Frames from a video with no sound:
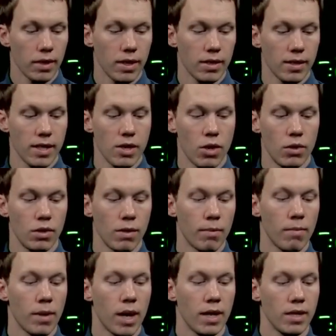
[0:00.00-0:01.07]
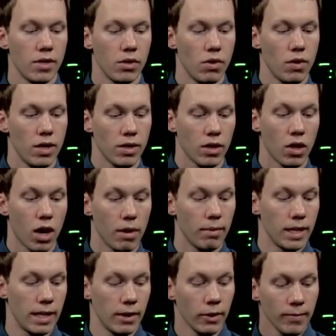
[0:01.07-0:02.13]
the CO double bond is known as a
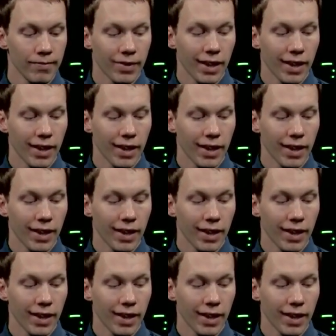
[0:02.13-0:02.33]
carbonyl,